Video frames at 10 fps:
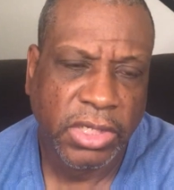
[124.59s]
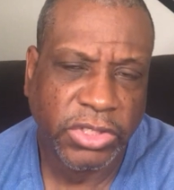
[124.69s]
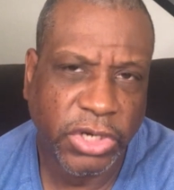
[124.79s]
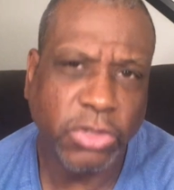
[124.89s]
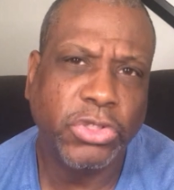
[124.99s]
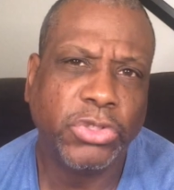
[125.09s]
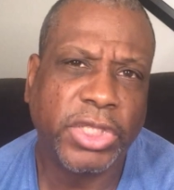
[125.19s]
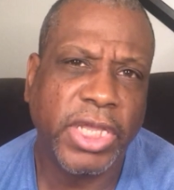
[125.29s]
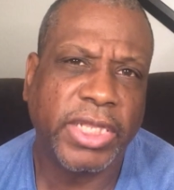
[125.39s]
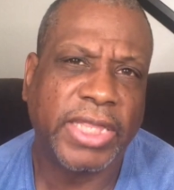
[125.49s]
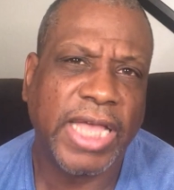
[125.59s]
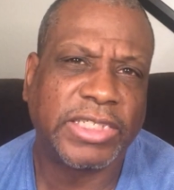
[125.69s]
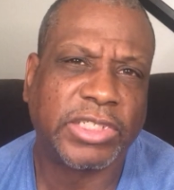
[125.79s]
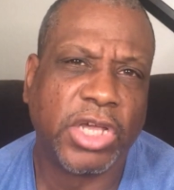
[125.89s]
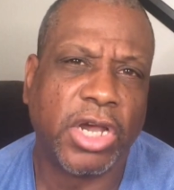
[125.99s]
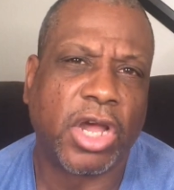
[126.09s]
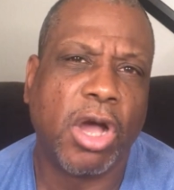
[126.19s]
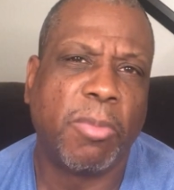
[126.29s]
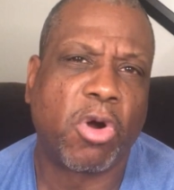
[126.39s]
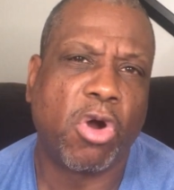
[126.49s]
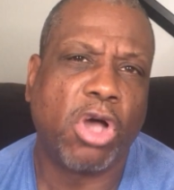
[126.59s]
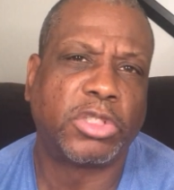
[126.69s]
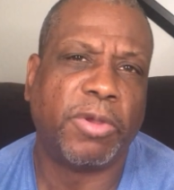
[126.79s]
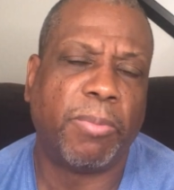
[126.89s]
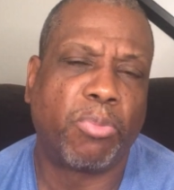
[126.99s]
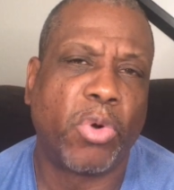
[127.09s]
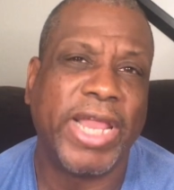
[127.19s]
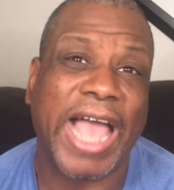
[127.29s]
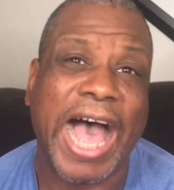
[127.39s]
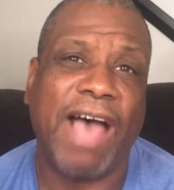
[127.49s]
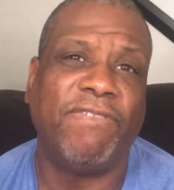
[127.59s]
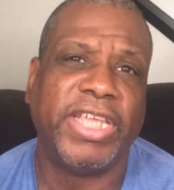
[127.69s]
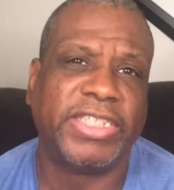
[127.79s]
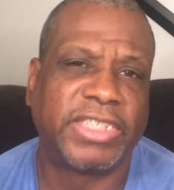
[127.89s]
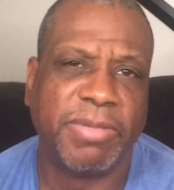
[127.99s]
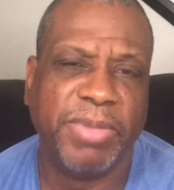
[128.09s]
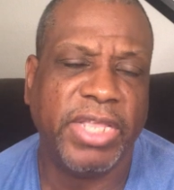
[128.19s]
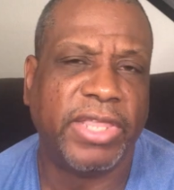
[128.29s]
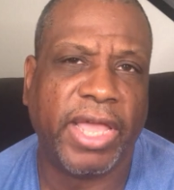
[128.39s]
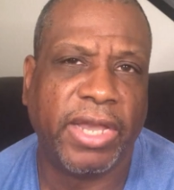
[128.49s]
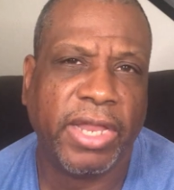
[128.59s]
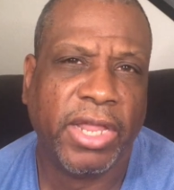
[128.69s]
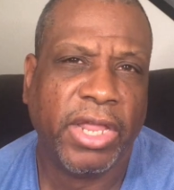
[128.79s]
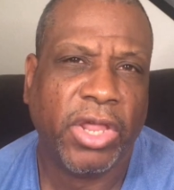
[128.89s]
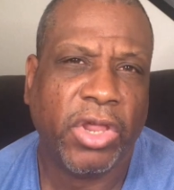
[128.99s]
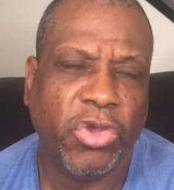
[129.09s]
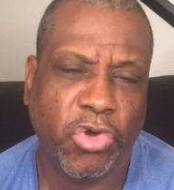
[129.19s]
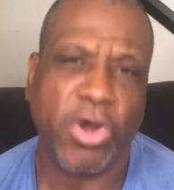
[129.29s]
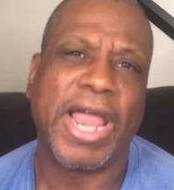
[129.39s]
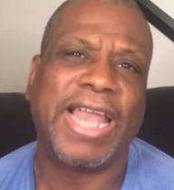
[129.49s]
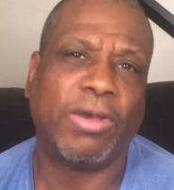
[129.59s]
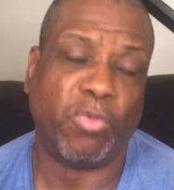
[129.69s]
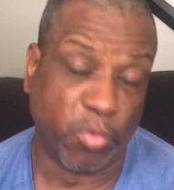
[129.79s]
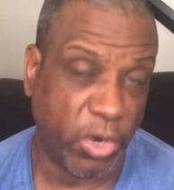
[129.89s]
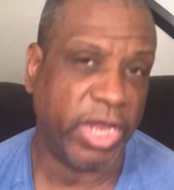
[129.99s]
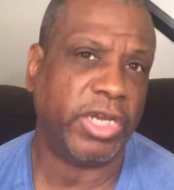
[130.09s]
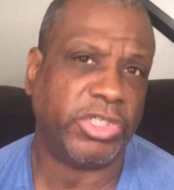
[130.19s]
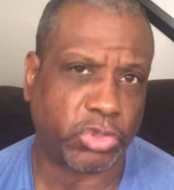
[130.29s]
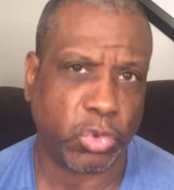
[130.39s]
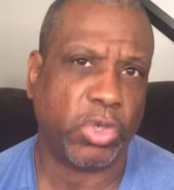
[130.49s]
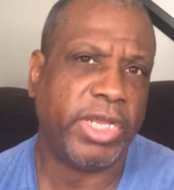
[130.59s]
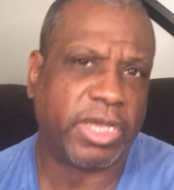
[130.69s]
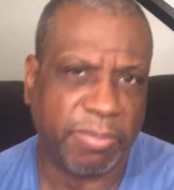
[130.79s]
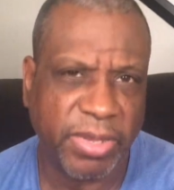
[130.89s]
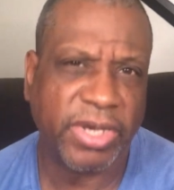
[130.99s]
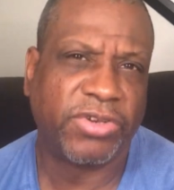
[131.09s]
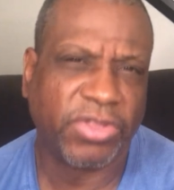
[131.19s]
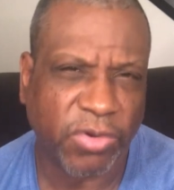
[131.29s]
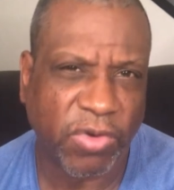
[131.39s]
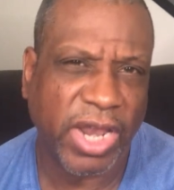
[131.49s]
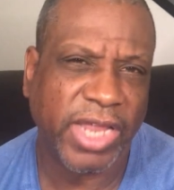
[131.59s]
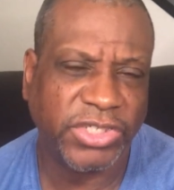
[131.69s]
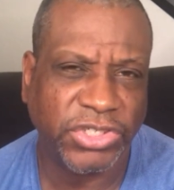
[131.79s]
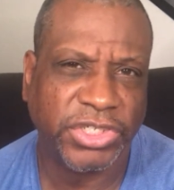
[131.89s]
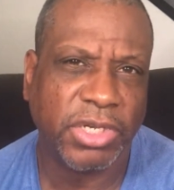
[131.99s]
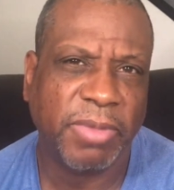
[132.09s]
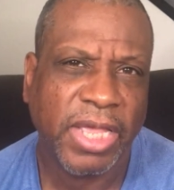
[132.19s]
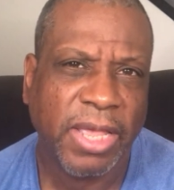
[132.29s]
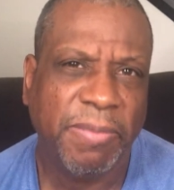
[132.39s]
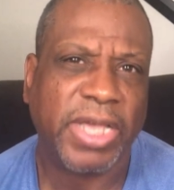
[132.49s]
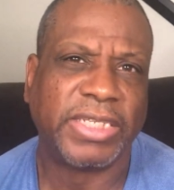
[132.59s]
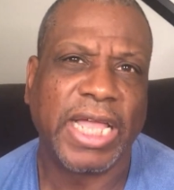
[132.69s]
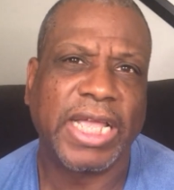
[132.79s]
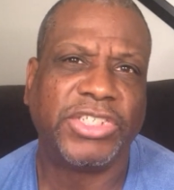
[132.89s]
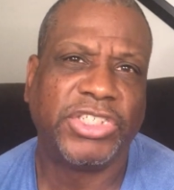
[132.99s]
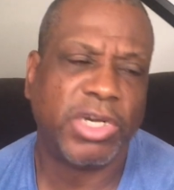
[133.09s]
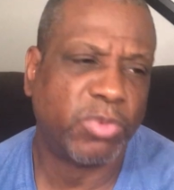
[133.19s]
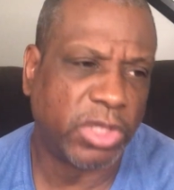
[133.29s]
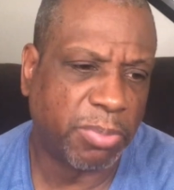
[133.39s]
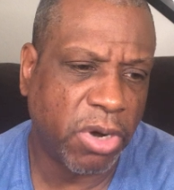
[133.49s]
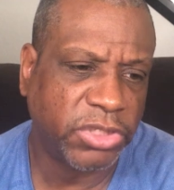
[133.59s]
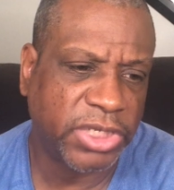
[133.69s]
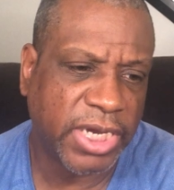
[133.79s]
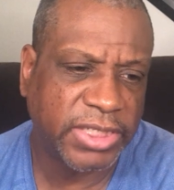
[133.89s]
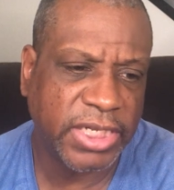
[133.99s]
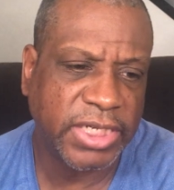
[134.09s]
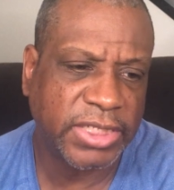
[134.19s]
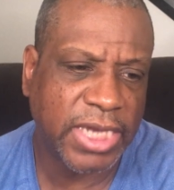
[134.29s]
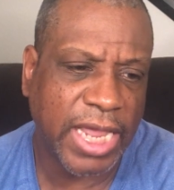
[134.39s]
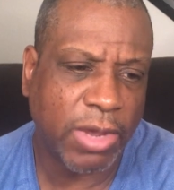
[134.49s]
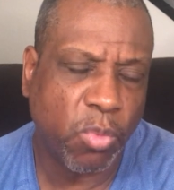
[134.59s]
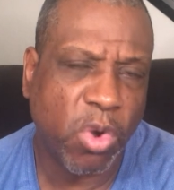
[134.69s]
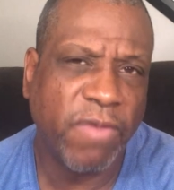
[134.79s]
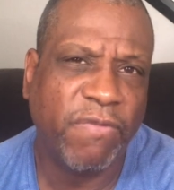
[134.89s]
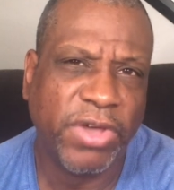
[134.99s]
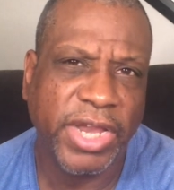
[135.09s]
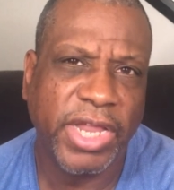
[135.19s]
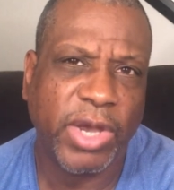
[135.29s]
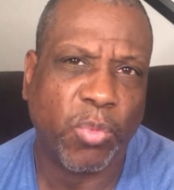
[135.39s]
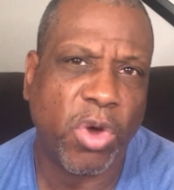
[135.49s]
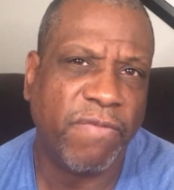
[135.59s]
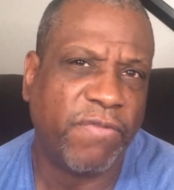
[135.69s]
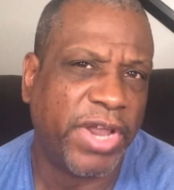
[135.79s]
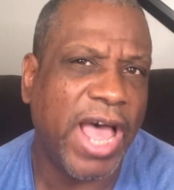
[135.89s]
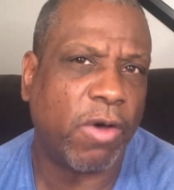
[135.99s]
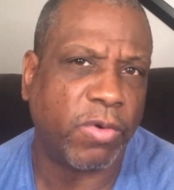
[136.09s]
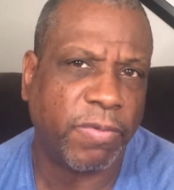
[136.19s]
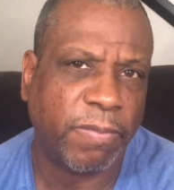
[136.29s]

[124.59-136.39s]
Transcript: Don't you think that's going to come across pretty obvious to me that you're not really truly committed to the relationship? Because like I shared with the person, I said, it's like one foot in and one foot out.